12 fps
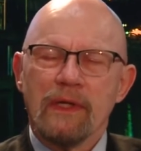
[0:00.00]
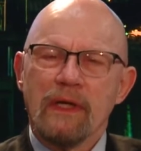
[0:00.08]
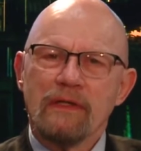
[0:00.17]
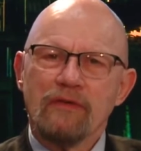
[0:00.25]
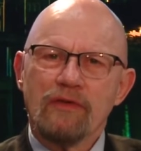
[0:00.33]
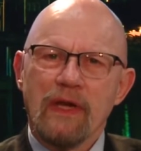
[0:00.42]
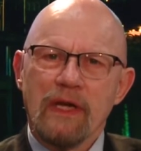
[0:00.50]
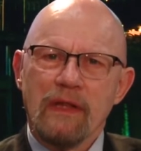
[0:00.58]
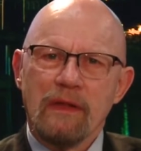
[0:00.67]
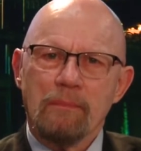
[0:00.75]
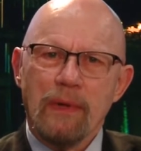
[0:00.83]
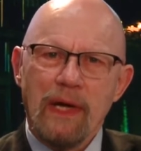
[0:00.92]
but
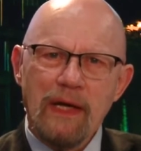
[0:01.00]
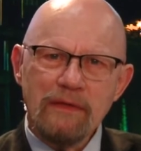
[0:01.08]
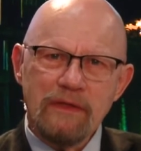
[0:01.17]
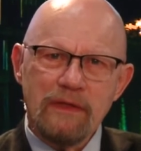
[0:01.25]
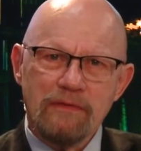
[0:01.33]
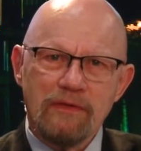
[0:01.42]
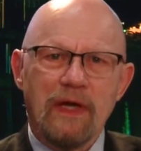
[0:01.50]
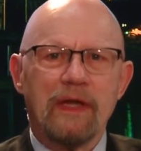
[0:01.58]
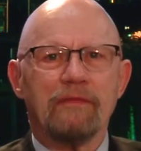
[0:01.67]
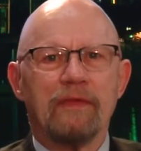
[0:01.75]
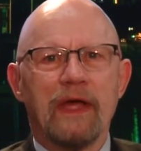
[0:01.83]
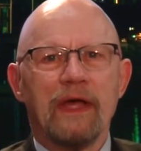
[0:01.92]
understanding the positive
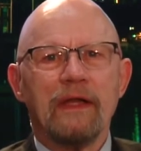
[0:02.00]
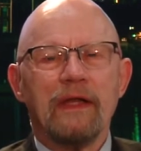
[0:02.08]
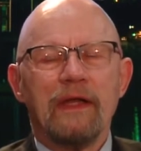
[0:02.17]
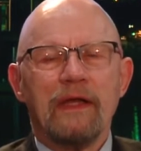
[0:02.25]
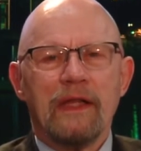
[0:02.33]
side of that,